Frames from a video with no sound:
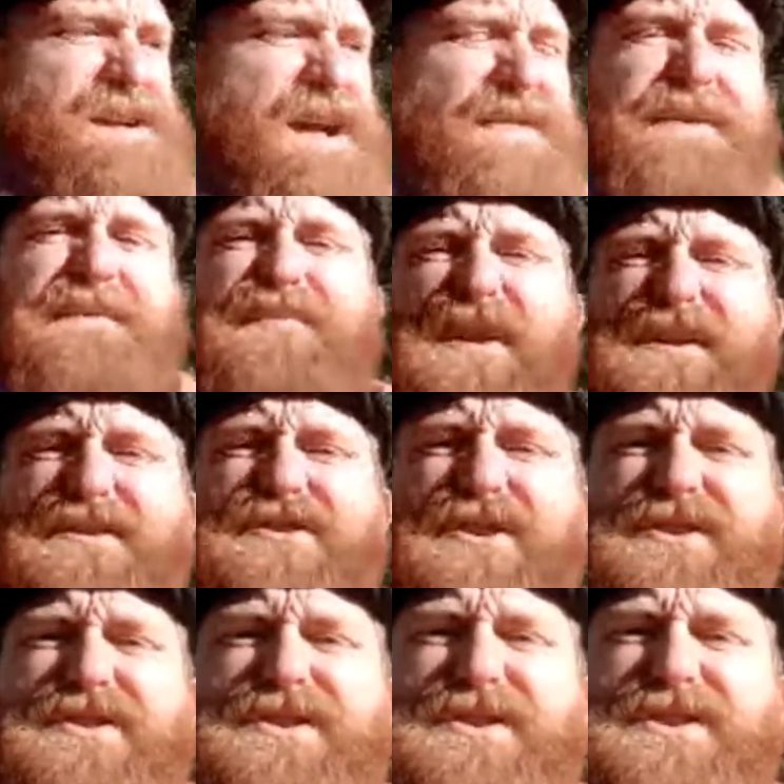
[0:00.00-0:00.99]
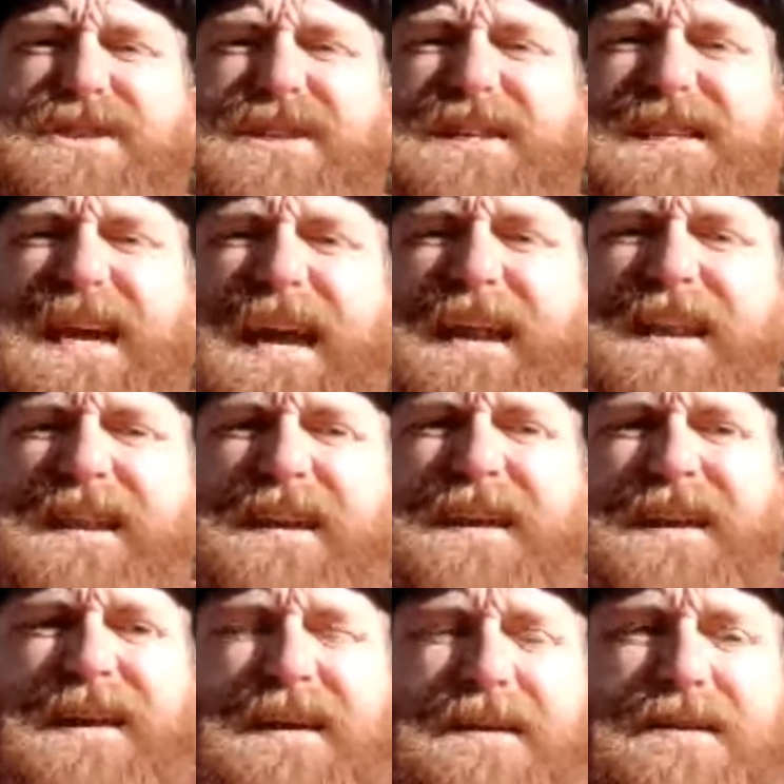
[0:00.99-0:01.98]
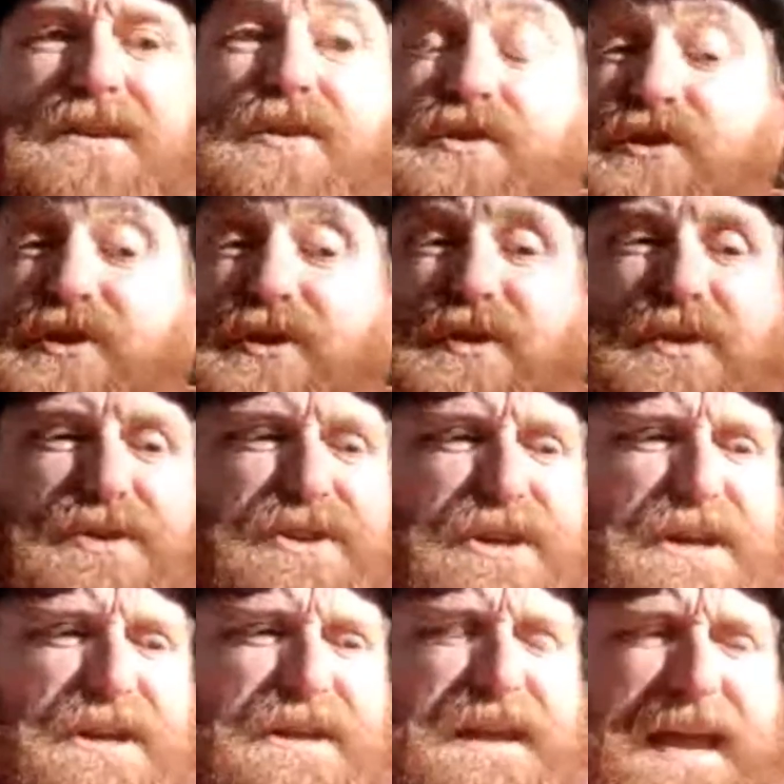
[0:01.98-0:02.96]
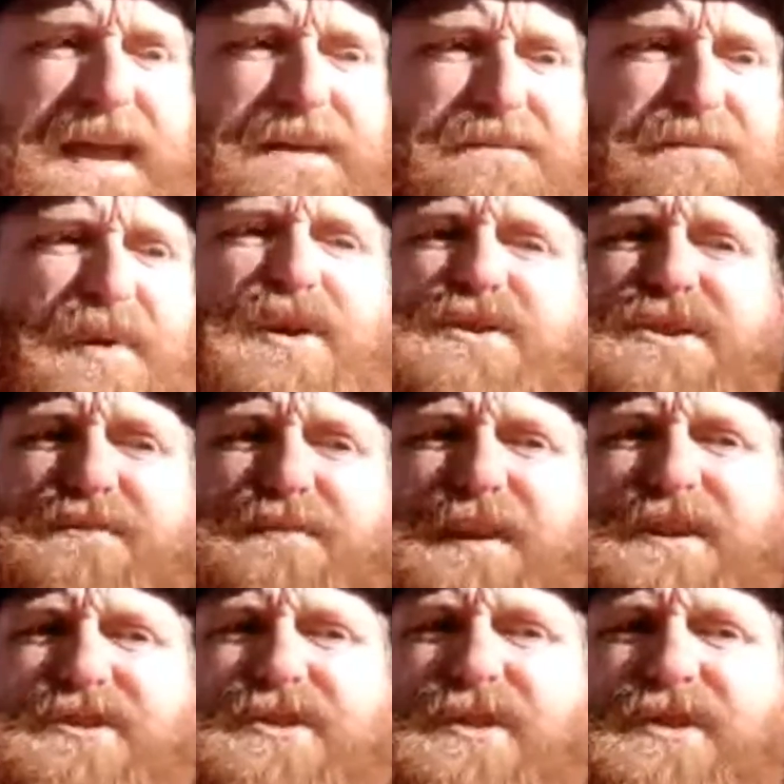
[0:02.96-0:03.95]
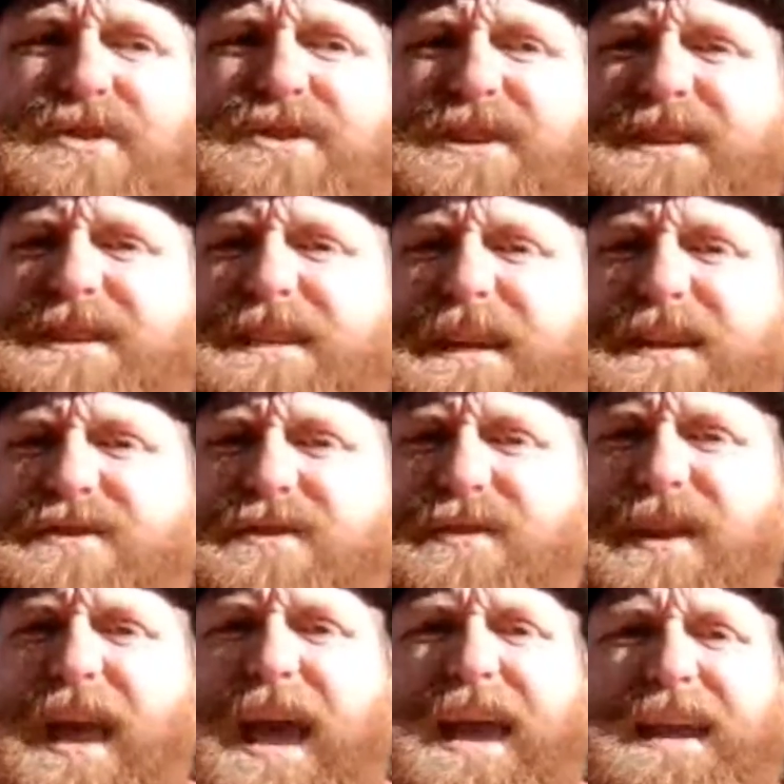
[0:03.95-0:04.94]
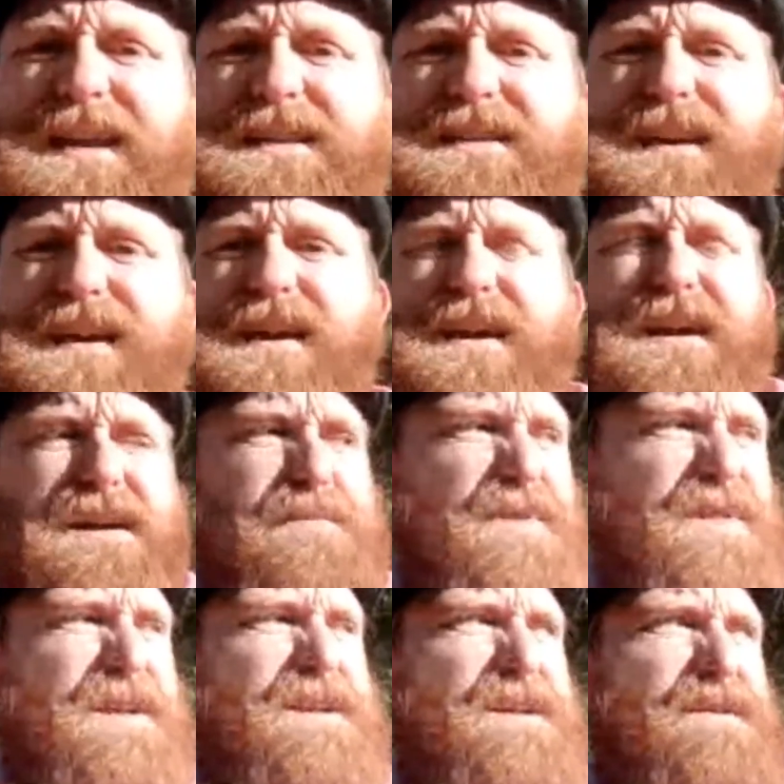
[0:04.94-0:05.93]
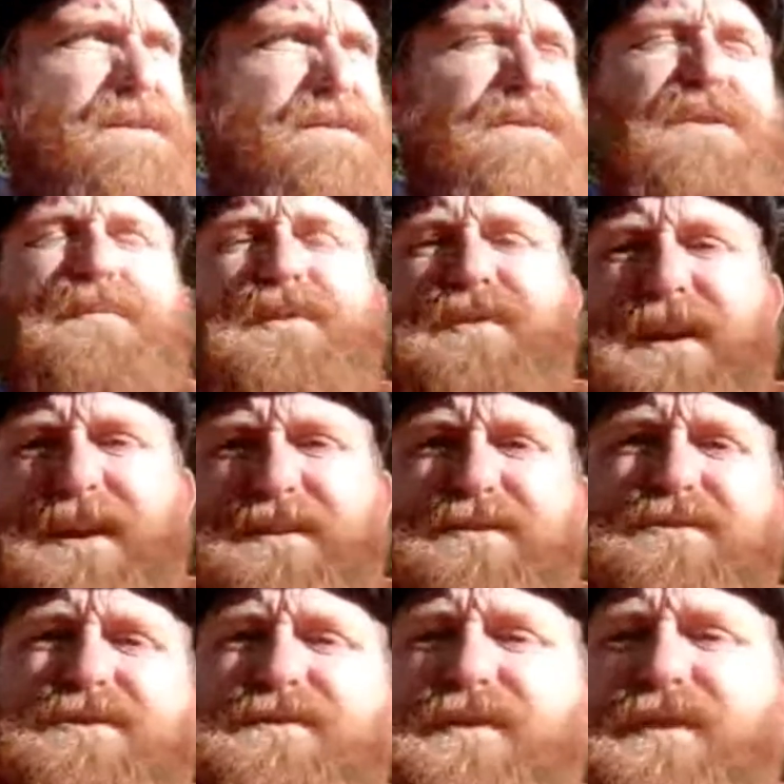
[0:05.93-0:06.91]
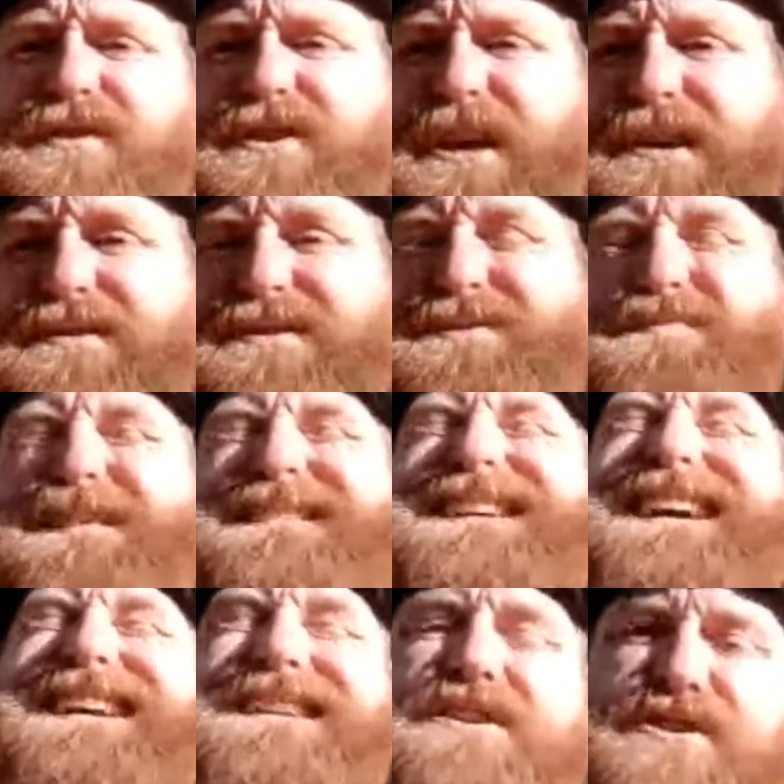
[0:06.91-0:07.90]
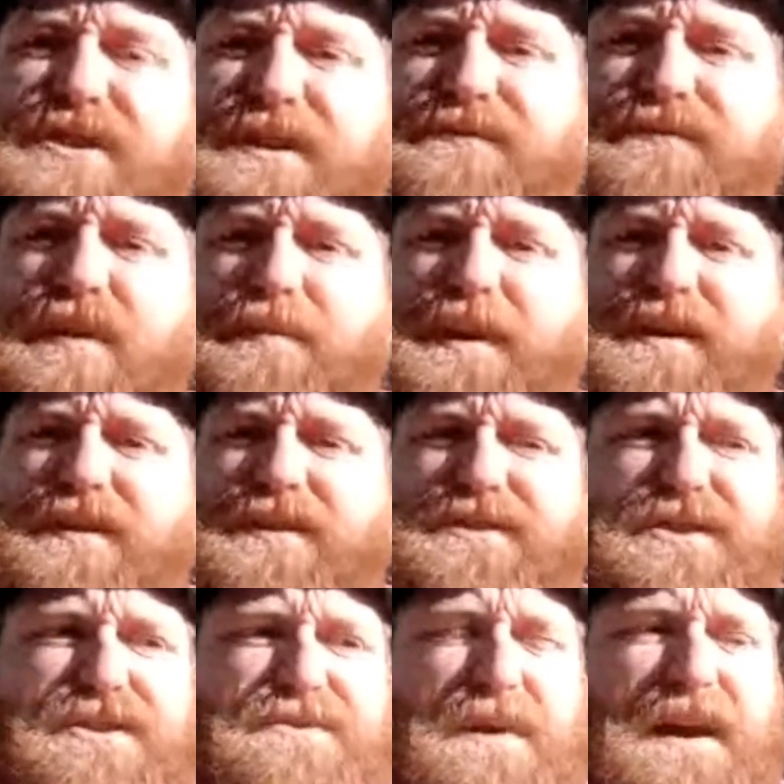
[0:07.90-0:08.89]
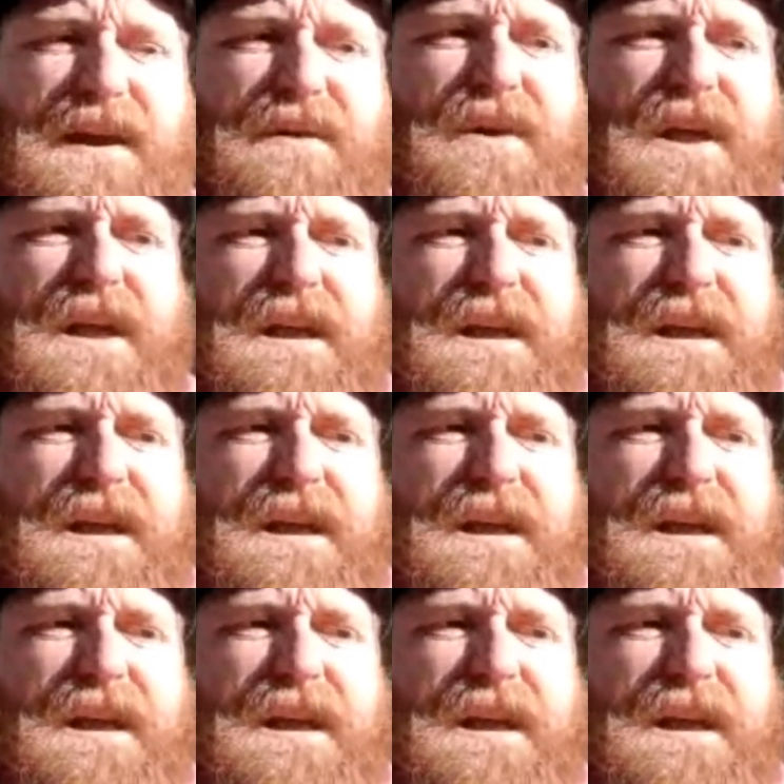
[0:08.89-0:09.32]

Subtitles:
I think Brennan Johnson's the 10, not George. Possibly George in the 6 or the 8. But then, you know, you've got McGrandles, you've got Jones, potentially Robbie Gotts as well.